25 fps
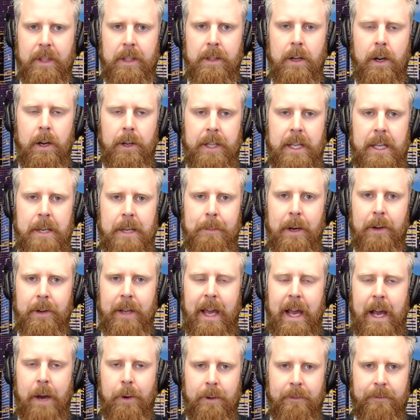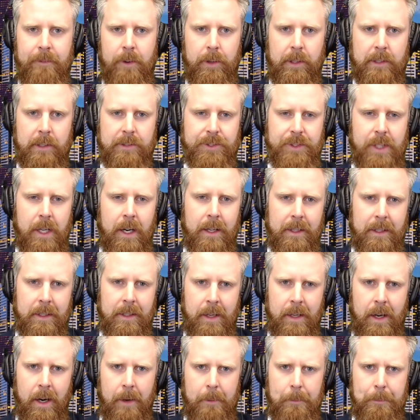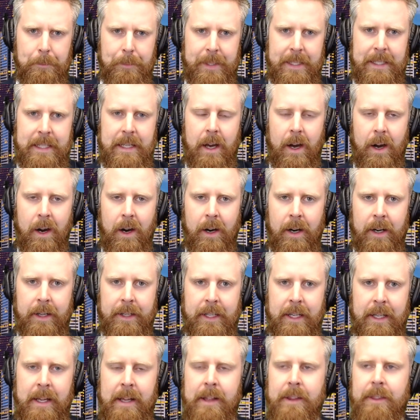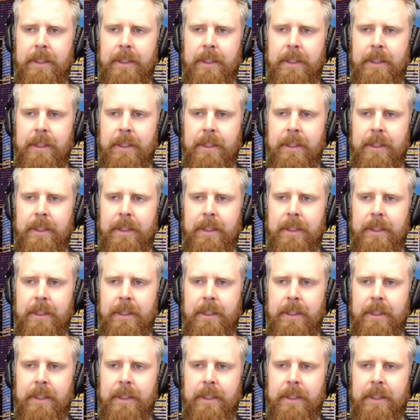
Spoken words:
talking about how our focus ought not be on